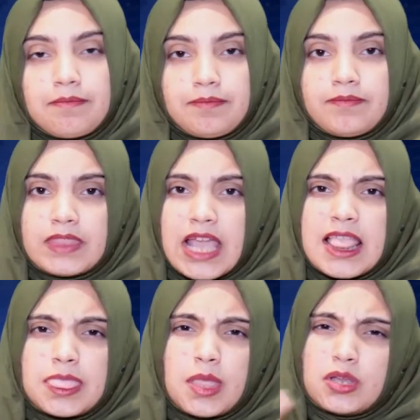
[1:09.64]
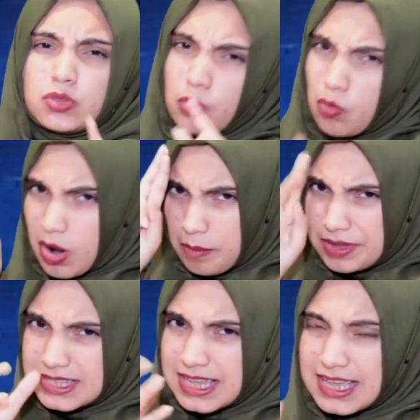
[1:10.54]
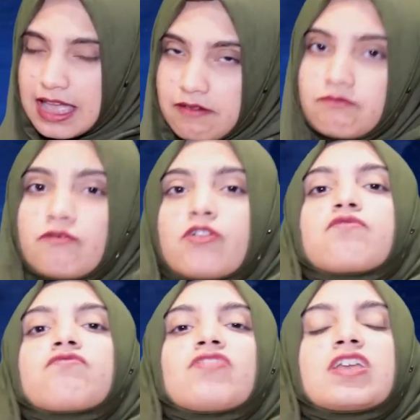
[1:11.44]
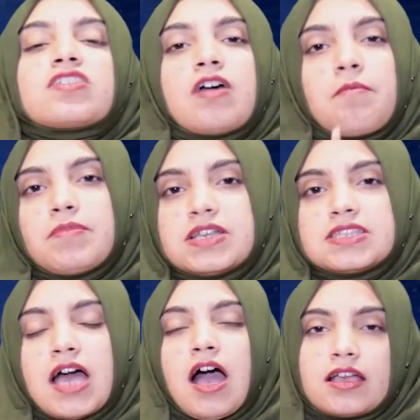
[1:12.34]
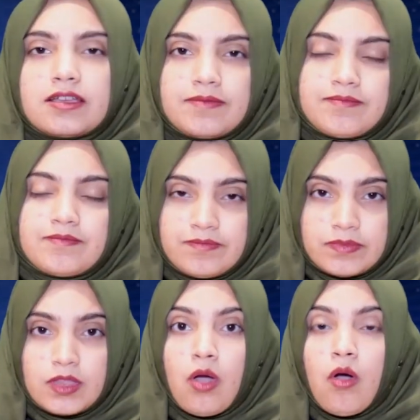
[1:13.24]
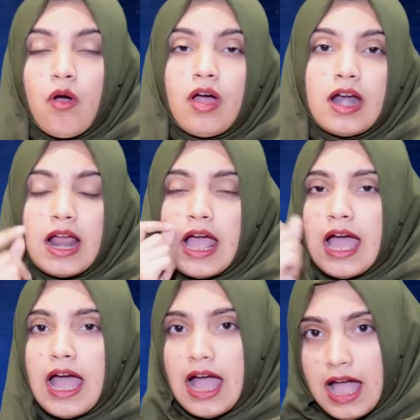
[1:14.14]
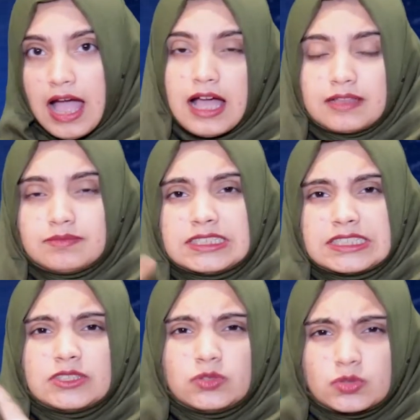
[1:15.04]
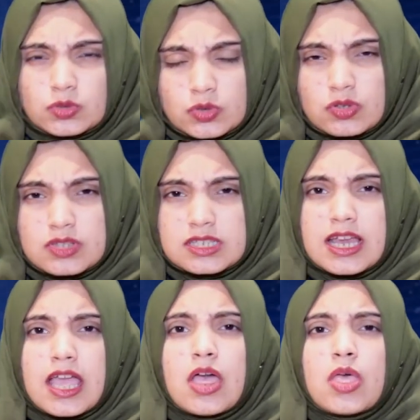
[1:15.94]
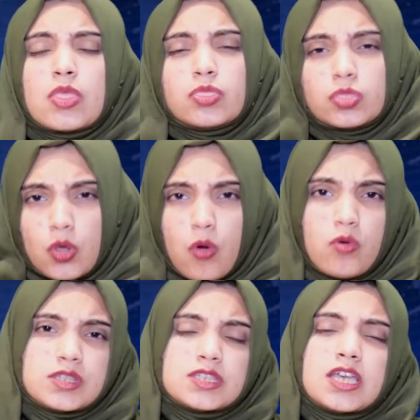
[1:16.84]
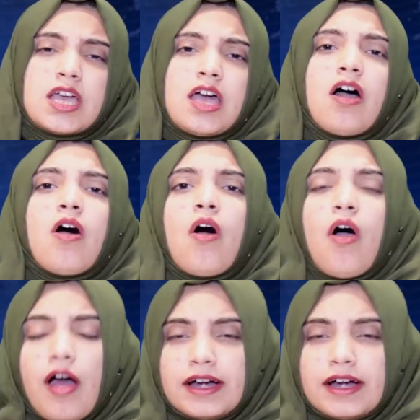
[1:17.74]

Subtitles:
The video proved to be quite the hit on social media. Ahmed's buddies and fellow cricket players, Shadab Khan